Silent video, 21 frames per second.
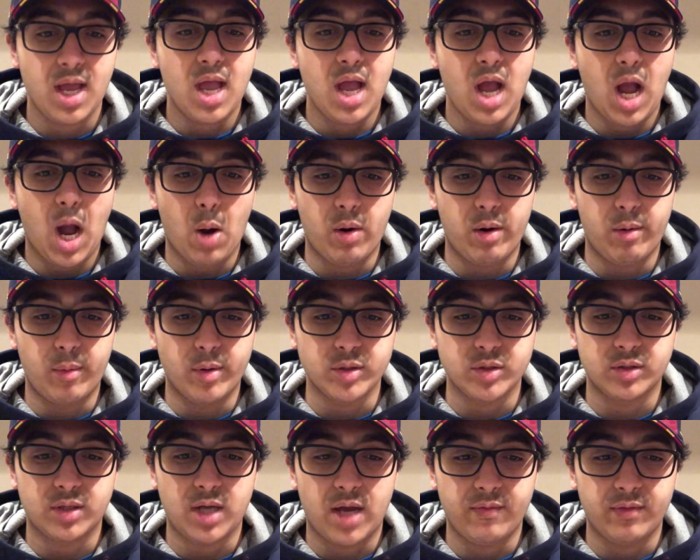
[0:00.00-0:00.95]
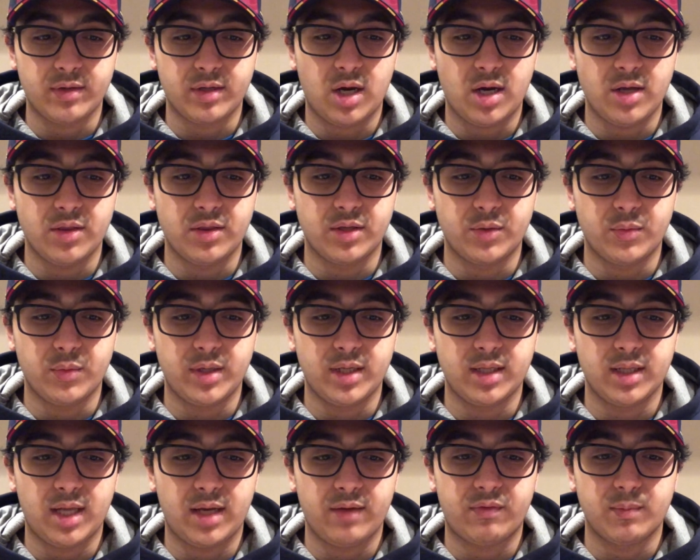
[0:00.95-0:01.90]
However, Barcelona haven't gotten the green
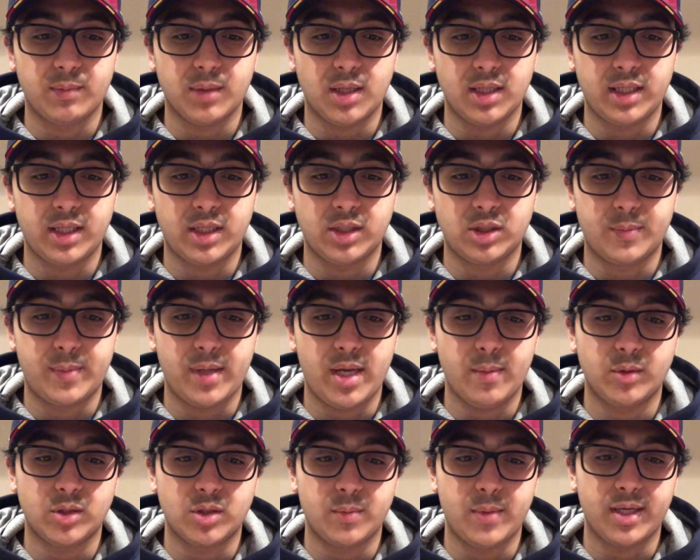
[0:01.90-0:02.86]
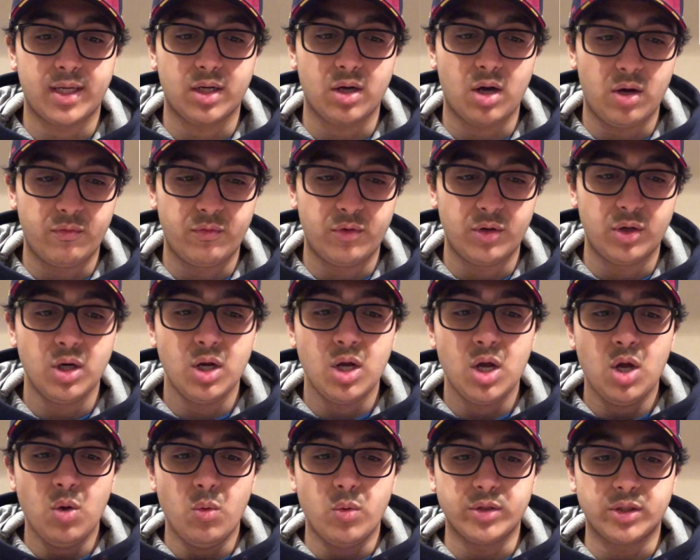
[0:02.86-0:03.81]
light from La Liga to be able to make an offer,
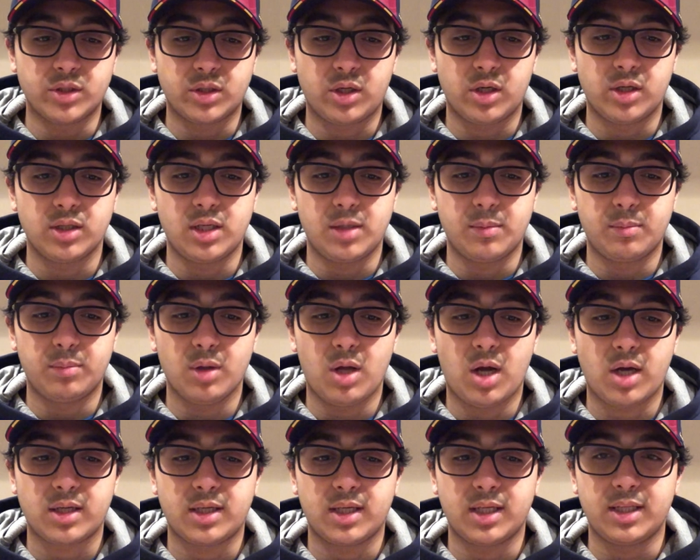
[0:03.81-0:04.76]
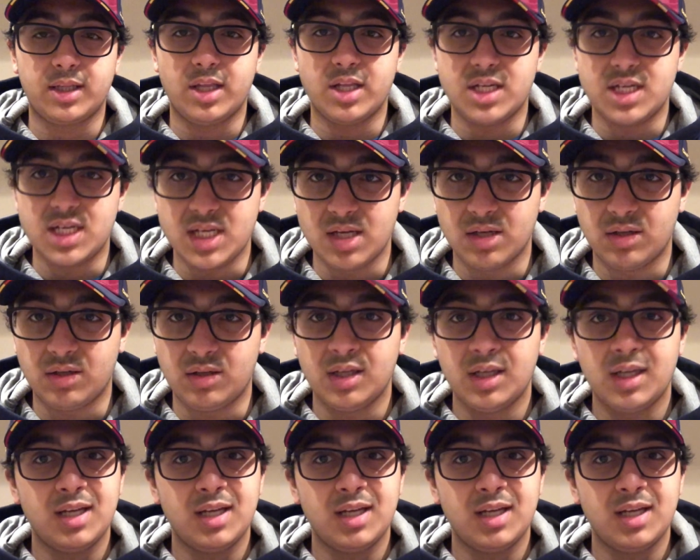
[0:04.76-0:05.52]
which is currently blocking the deal.